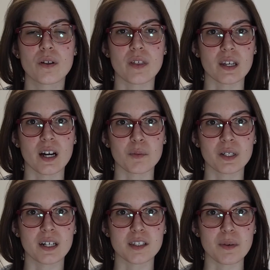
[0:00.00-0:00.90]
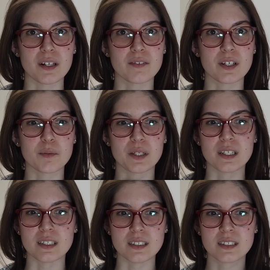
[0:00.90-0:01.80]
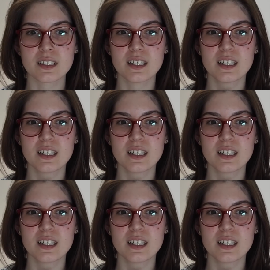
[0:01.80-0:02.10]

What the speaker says: thank God we got them out of there, because